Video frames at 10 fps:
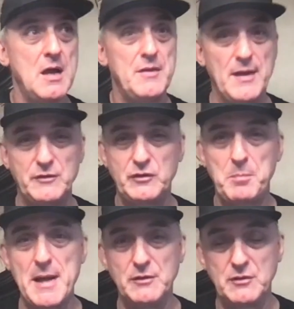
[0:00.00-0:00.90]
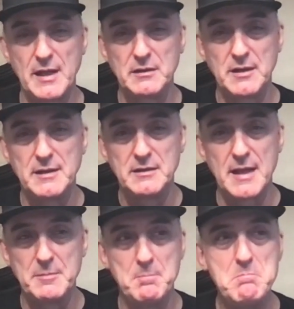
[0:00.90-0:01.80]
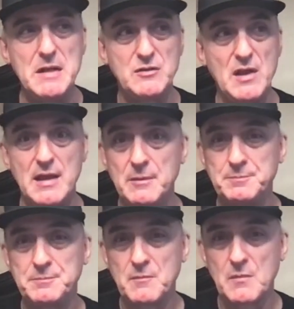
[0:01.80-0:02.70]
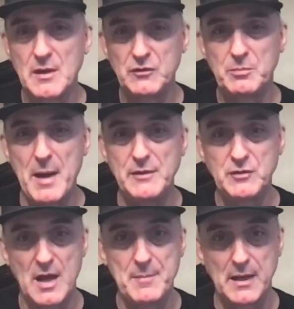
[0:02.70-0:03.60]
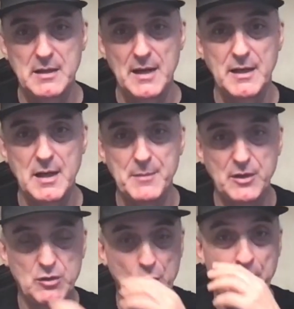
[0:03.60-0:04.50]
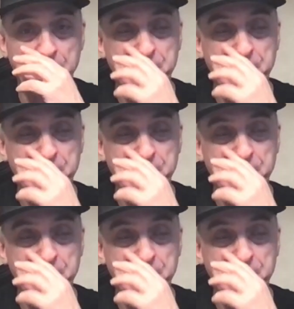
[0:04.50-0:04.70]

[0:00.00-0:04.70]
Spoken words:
that spice, that minty spice kind of coming through.